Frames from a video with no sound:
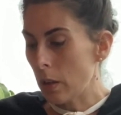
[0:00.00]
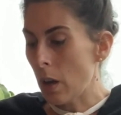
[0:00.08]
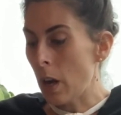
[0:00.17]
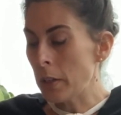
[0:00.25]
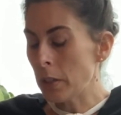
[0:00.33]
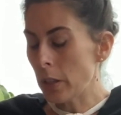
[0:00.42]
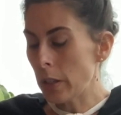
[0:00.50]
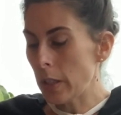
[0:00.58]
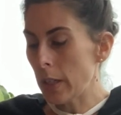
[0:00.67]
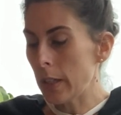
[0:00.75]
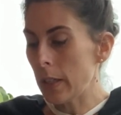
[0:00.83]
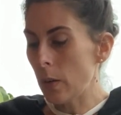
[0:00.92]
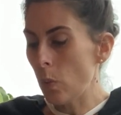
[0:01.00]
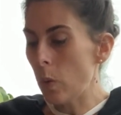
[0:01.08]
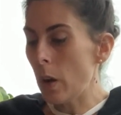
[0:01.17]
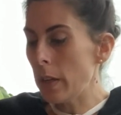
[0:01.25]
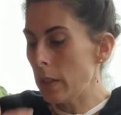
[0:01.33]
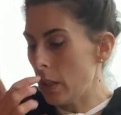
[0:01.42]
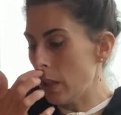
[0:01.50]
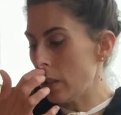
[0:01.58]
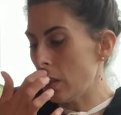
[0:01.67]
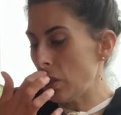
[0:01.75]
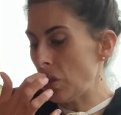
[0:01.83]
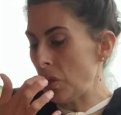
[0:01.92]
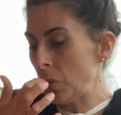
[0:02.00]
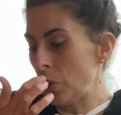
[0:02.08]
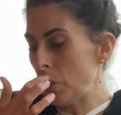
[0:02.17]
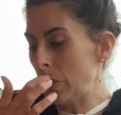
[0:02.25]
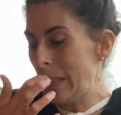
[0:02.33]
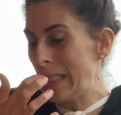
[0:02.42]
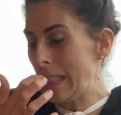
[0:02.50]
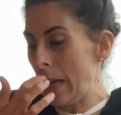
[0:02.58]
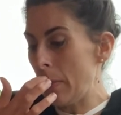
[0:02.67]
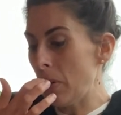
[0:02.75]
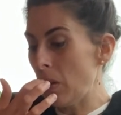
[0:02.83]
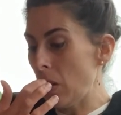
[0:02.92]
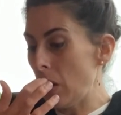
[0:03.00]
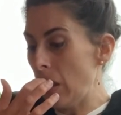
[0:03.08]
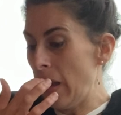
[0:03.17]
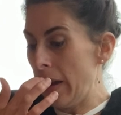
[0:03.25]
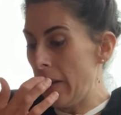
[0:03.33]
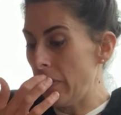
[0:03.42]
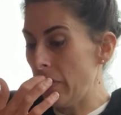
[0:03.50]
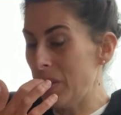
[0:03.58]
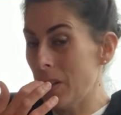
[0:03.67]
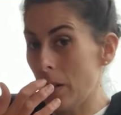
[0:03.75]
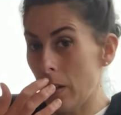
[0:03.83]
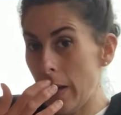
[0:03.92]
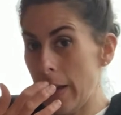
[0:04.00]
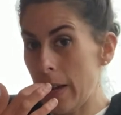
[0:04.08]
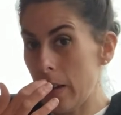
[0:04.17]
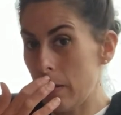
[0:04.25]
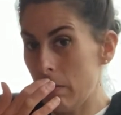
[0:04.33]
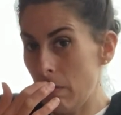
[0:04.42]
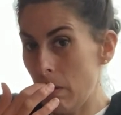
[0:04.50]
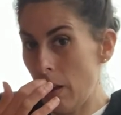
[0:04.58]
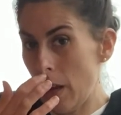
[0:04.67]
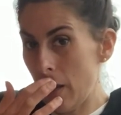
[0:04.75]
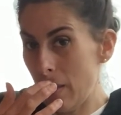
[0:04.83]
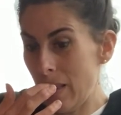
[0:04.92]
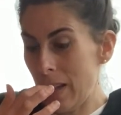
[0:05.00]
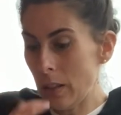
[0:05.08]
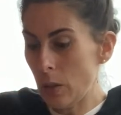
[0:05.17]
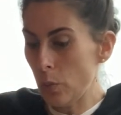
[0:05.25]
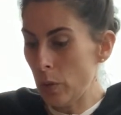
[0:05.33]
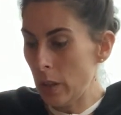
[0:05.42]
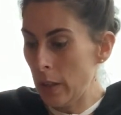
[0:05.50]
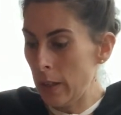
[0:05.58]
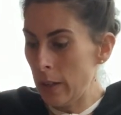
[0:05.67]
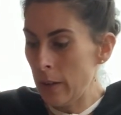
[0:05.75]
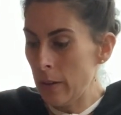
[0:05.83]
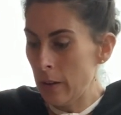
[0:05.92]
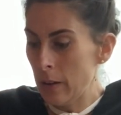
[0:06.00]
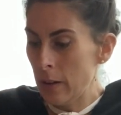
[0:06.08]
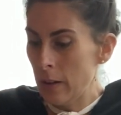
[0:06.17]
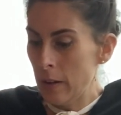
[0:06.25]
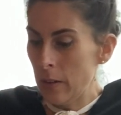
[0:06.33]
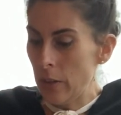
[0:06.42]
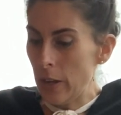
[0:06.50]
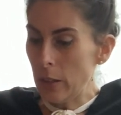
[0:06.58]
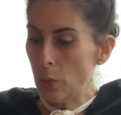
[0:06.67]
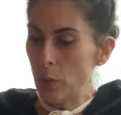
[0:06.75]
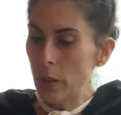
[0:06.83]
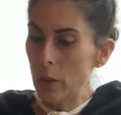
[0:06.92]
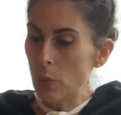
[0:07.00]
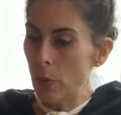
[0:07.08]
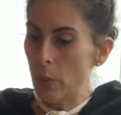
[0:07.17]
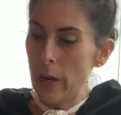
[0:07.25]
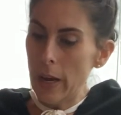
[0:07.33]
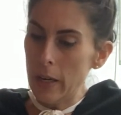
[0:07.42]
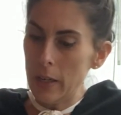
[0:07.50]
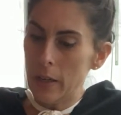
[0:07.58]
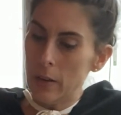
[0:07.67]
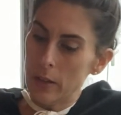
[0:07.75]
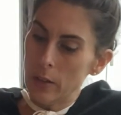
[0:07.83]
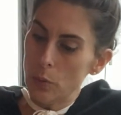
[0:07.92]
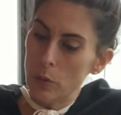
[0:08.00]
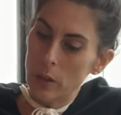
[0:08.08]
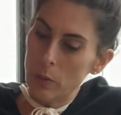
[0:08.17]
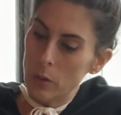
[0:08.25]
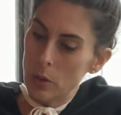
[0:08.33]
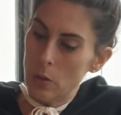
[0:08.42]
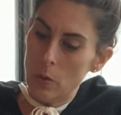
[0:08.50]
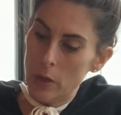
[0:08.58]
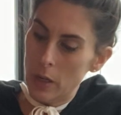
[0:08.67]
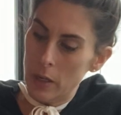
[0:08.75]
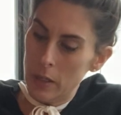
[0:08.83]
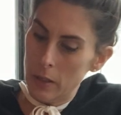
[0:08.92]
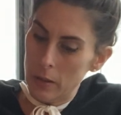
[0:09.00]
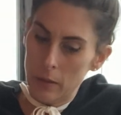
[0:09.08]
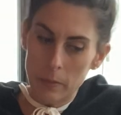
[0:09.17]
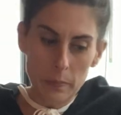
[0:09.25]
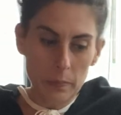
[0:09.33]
understanding what does a true stable life look like. Okay, that's really where we're headed here. That's really what's going on here.